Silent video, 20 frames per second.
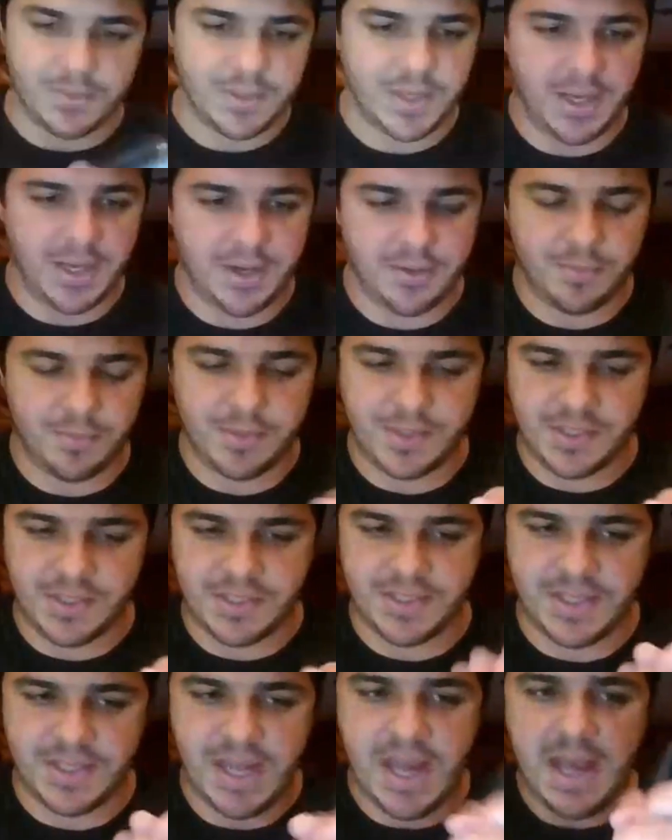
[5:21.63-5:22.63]
this one here,
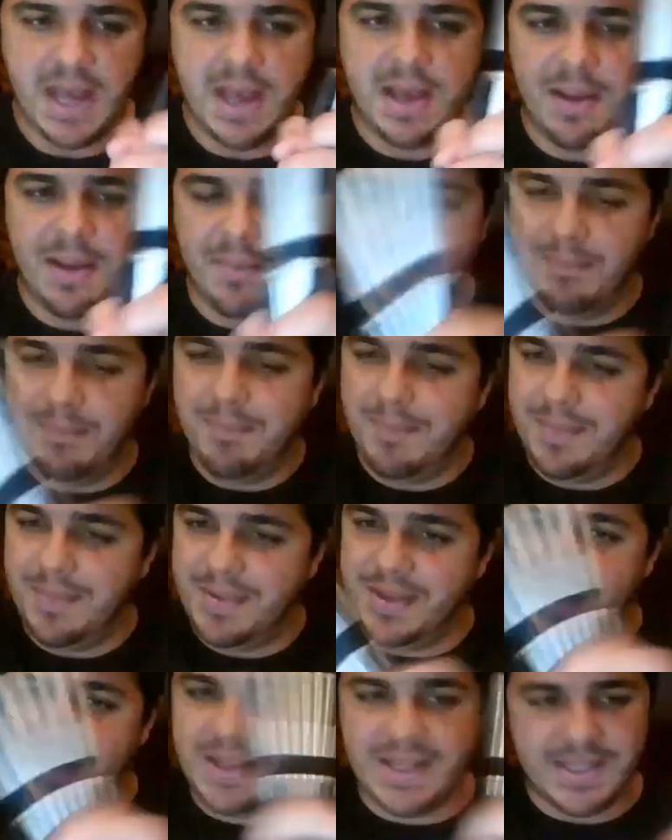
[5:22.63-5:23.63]
which is
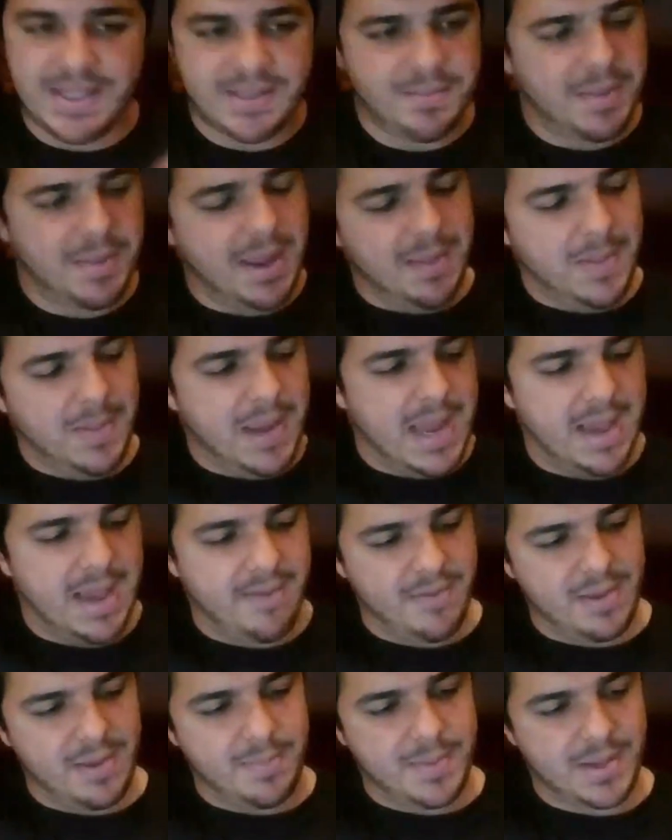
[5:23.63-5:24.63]
this may be
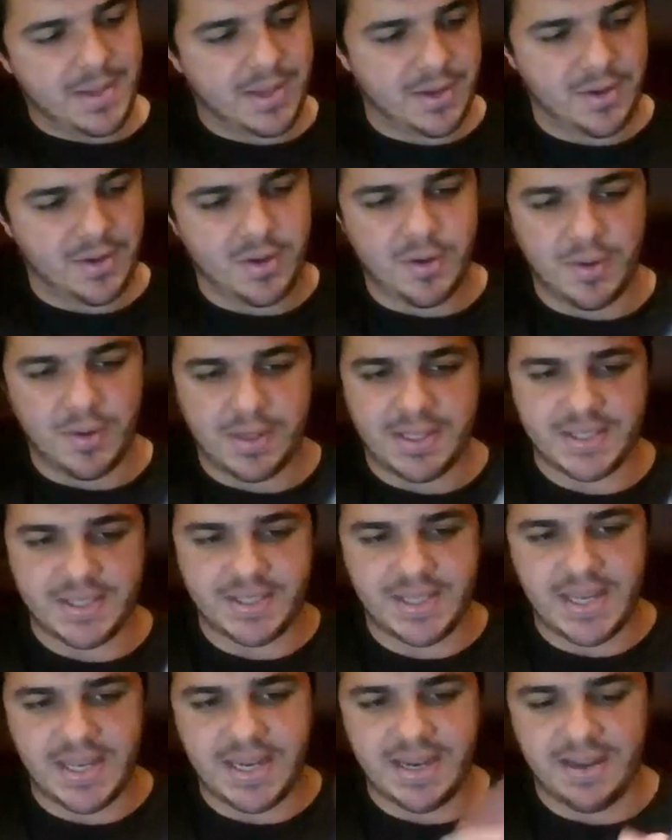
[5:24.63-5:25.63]
heavy, but it
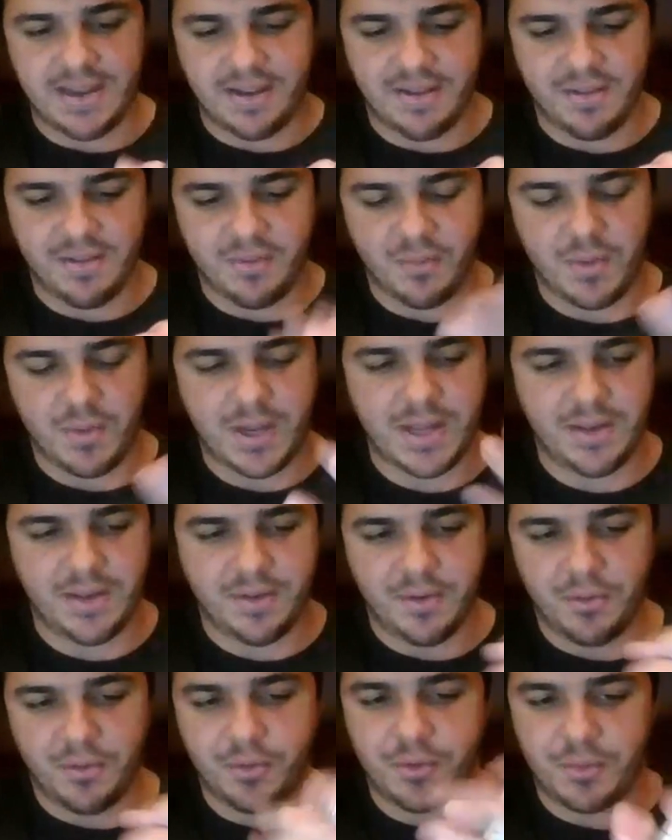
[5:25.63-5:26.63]
doesn't get in the
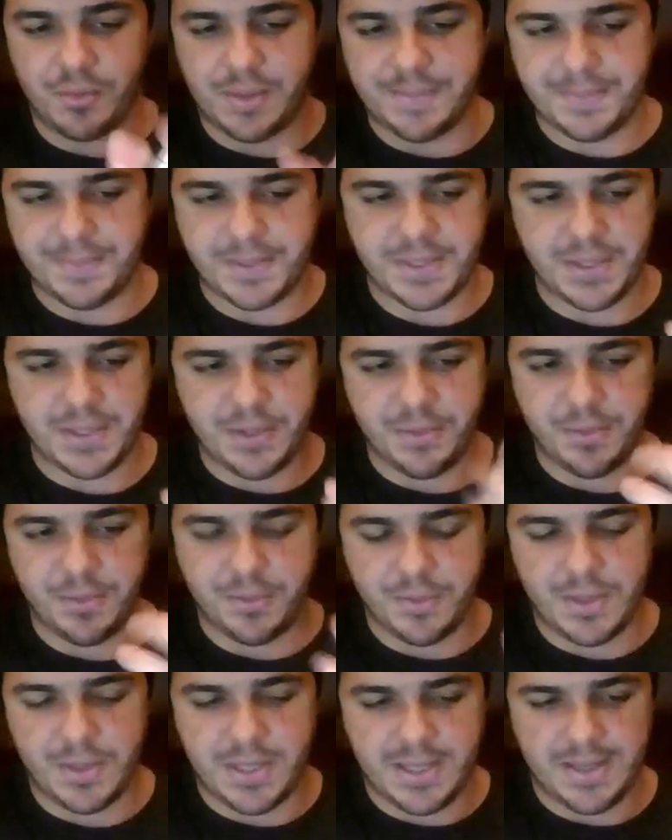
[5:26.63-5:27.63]
way. No grips,
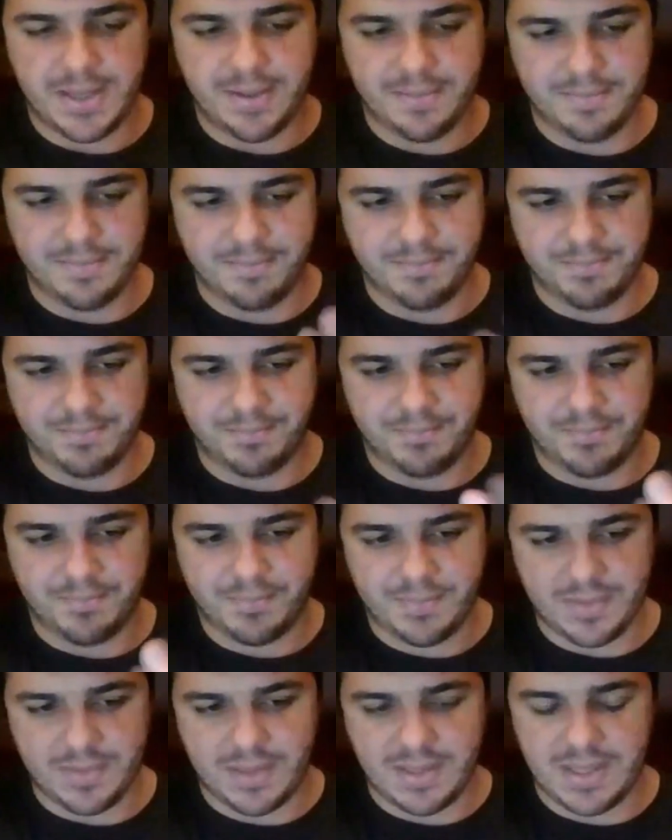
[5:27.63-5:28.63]
no
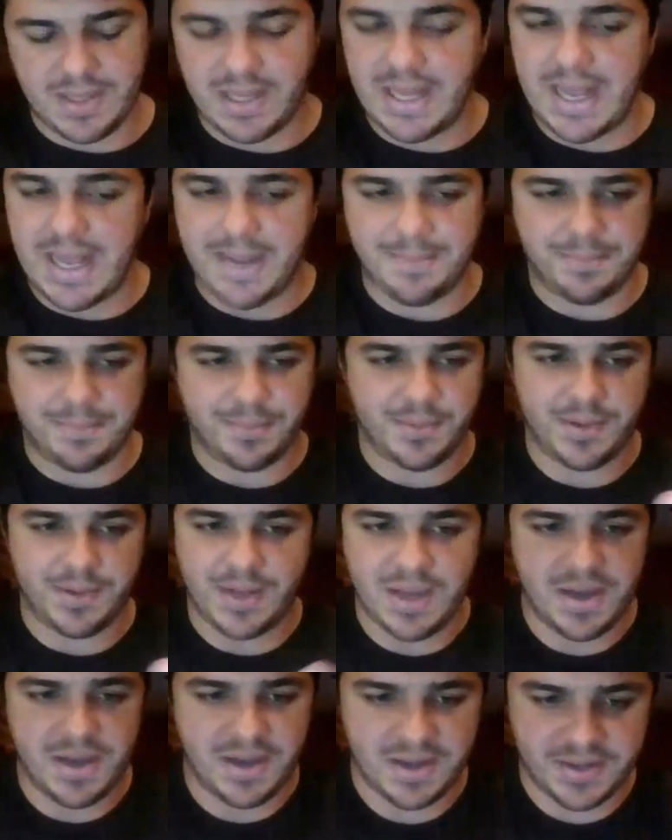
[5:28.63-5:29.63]
clamp
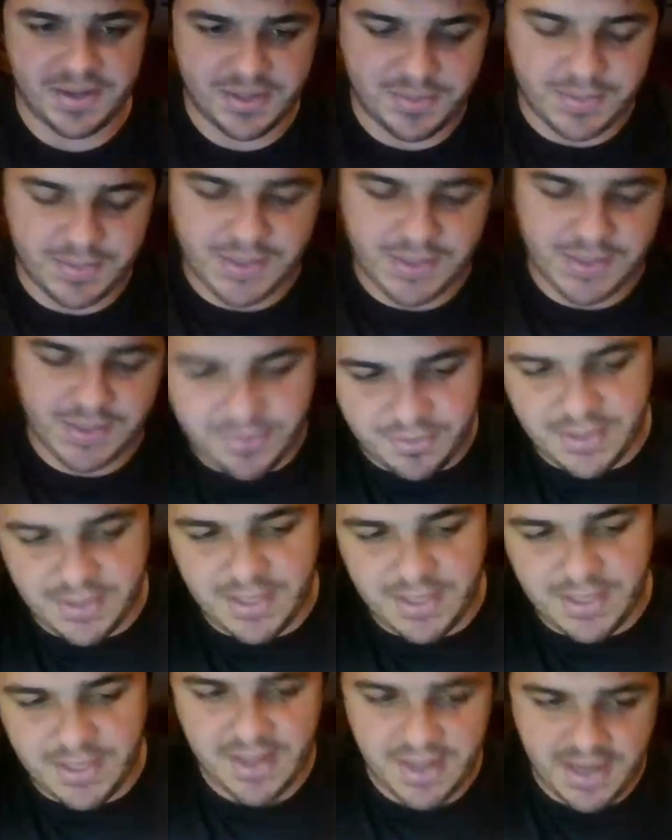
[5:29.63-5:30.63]
switches
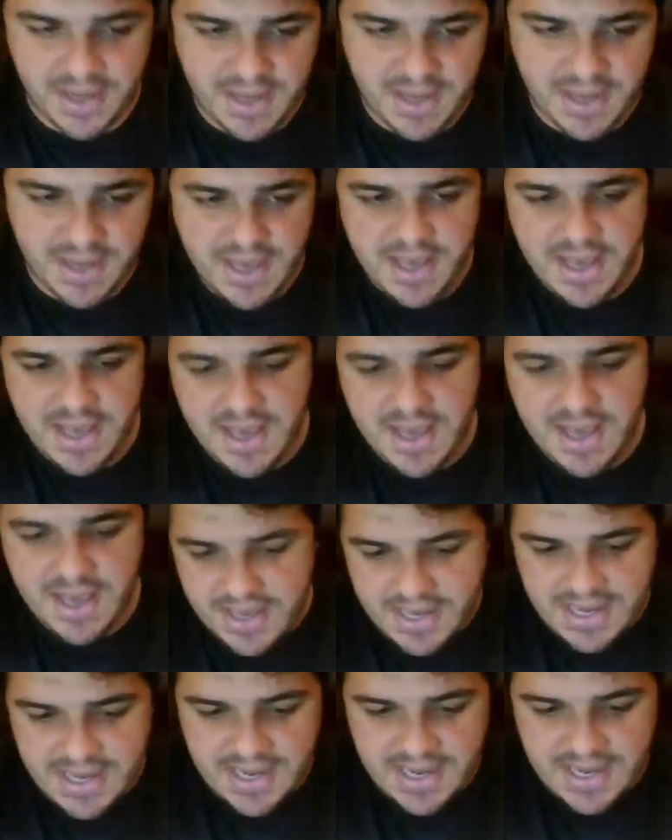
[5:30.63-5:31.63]
or anything.
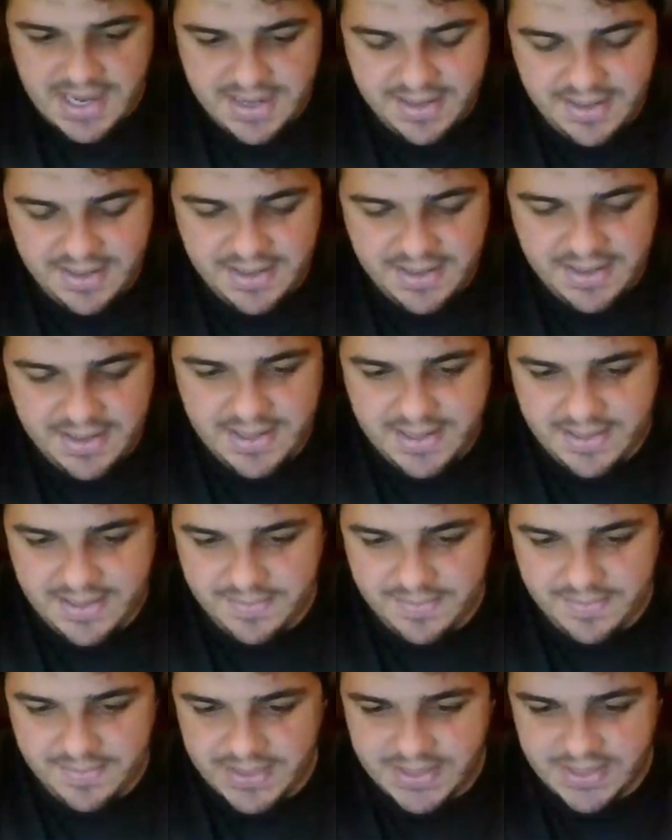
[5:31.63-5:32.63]
And
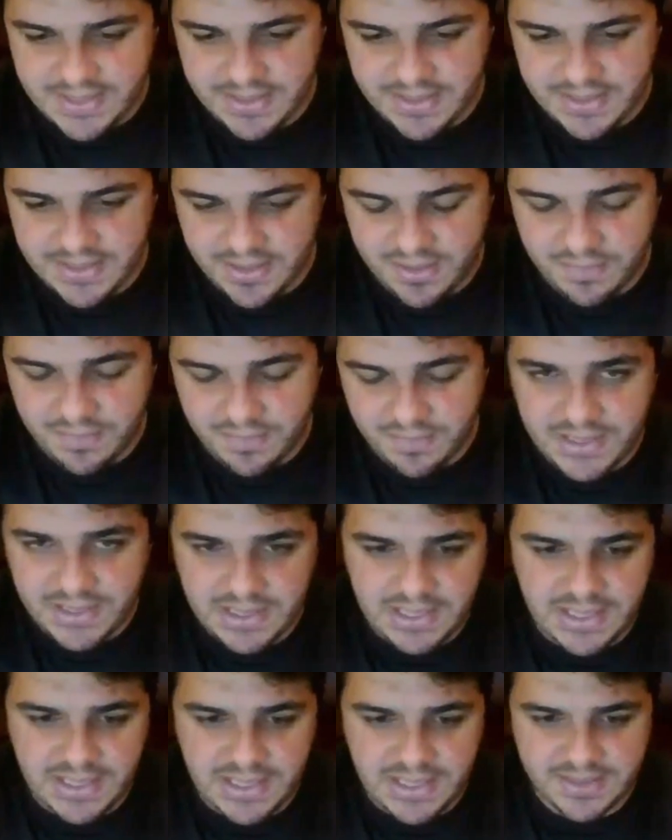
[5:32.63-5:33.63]
this is a
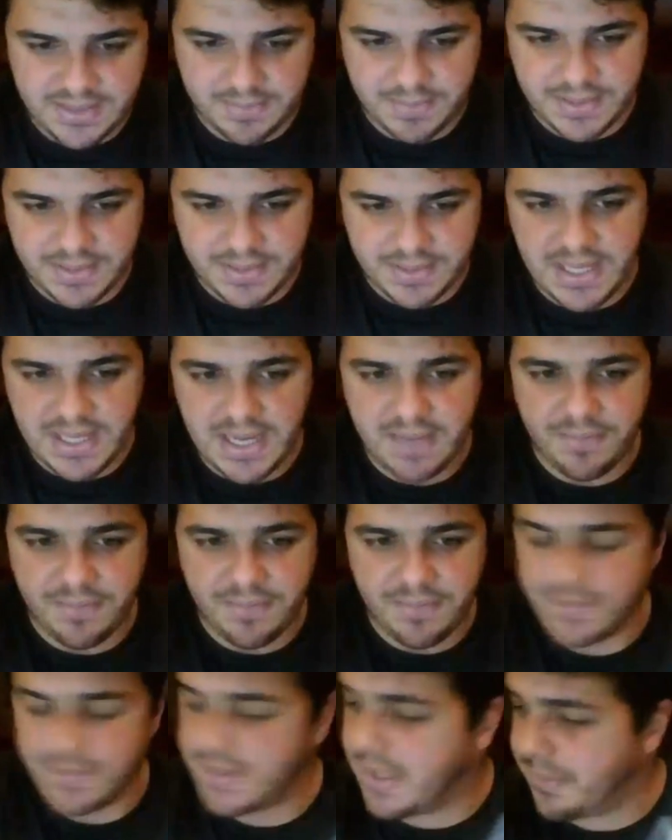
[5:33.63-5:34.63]
completely custom
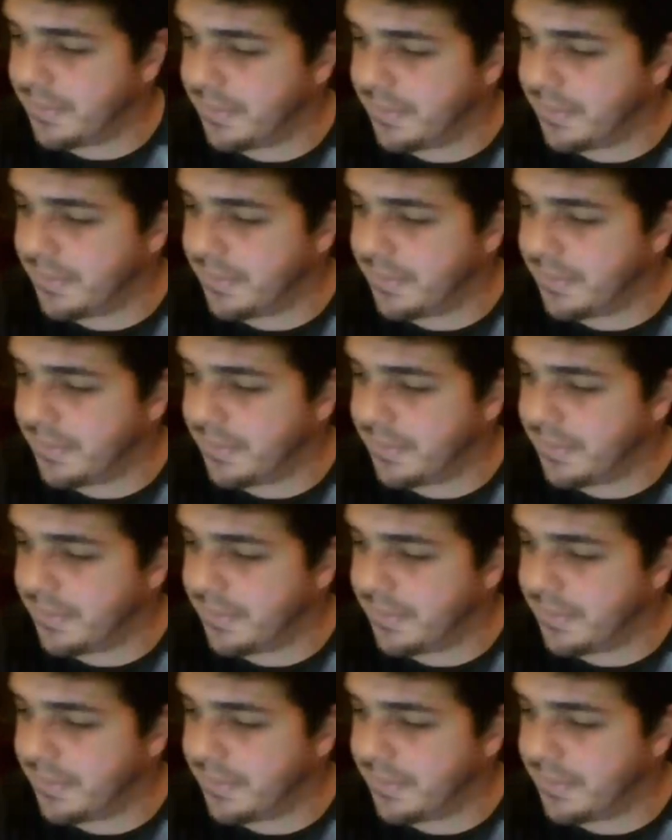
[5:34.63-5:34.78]
design from